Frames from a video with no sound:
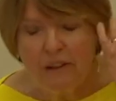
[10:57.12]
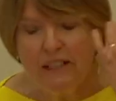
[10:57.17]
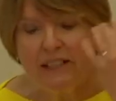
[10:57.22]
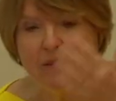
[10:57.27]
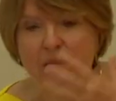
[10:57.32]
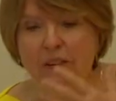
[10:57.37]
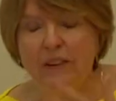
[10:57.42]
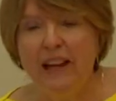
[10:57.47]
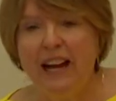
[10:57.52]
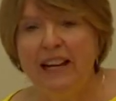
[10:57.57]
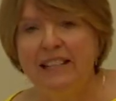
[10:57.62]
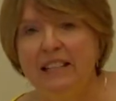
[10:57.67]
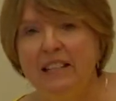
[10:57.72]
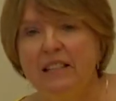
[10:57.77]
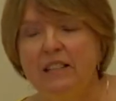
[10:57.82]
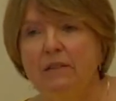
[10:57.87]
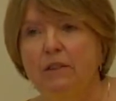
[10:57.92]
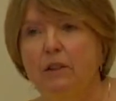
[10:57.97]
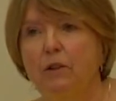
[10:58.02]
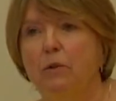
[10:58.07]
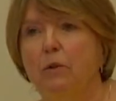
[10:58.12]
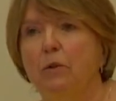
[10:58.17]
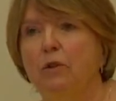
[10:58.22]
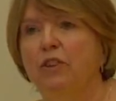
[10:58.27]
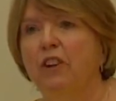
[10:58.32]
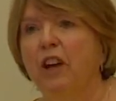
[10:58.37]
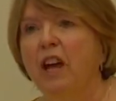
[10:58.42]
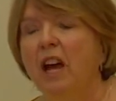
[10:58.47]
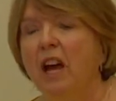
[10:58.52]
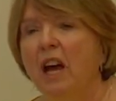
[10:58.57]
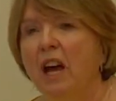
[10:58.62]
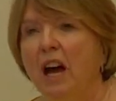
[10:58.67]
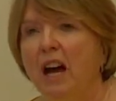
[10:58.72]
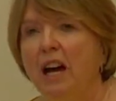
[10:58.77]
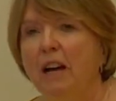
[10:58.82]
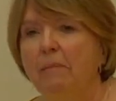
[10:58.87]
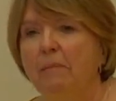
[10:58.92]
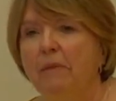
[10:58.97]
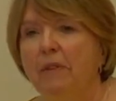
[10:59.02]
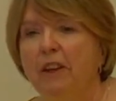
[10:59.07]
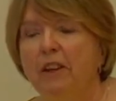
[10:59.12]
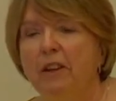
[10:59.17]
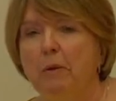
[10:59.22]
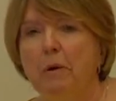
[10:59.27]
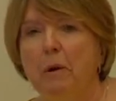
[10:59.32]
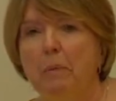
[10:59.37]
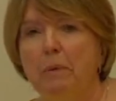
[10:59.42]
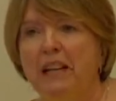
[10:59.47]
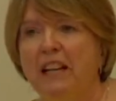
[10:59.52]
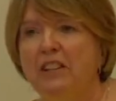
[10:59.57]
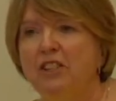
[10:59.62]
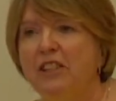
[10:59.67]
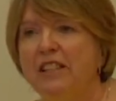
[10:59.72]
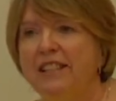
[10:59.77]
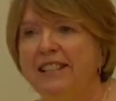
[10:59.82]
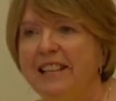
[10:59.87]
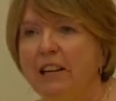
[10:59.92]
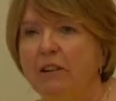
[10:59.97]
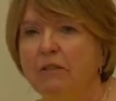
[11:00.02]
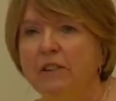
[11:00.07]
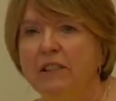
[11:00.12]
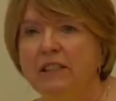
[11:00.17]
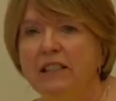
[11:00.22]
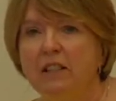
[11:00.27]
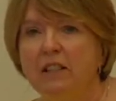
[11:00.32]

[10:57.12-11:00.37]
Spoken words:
reason for that is, of course, that the population itself is